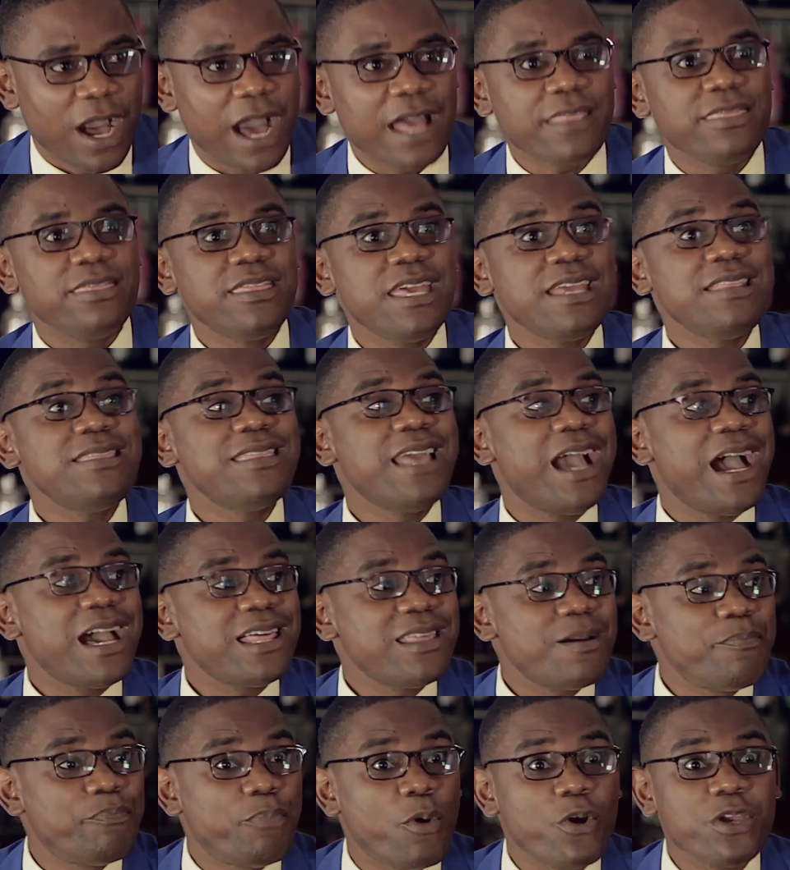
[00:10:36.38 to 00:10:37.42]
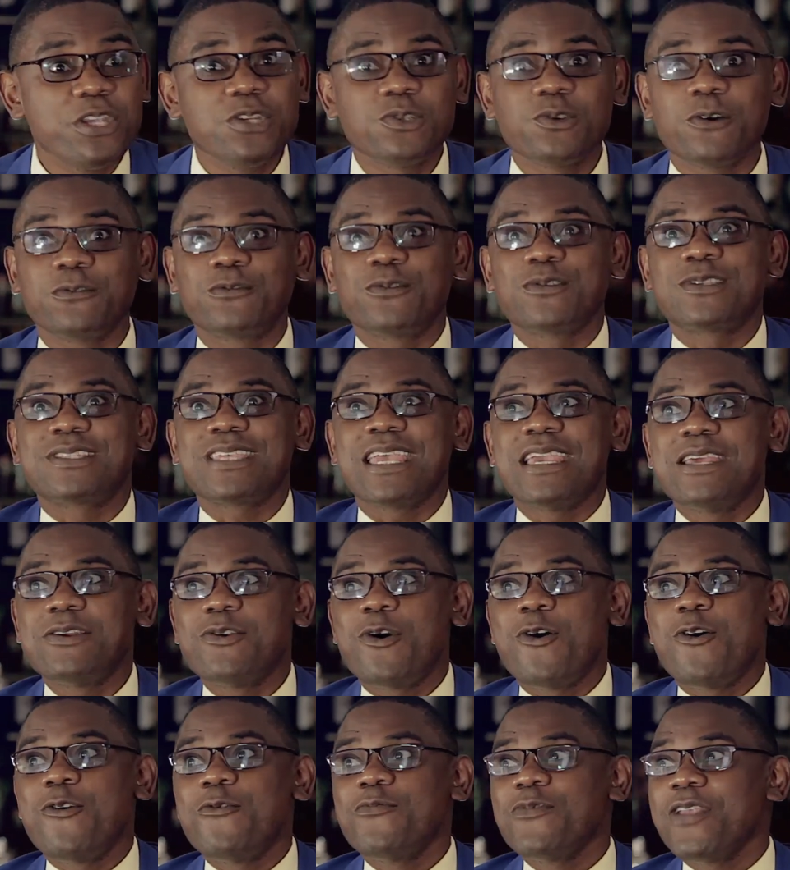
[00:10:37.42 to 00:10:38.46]
And then the other point of to say,
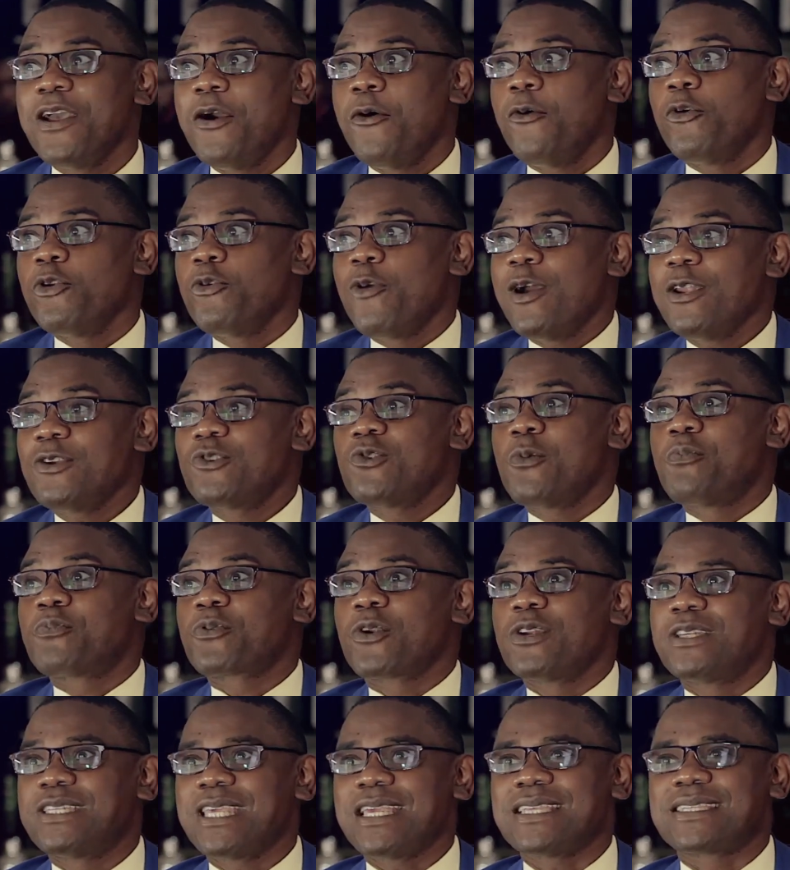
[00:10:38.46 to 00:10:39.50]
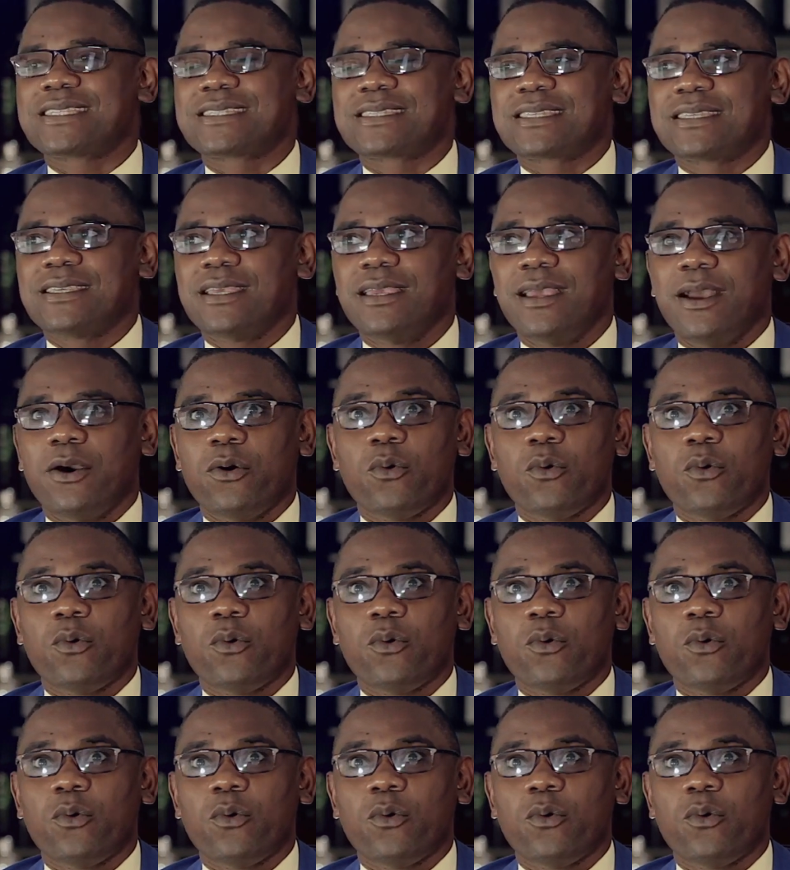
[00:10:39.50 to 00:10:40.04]
no, we want to protest.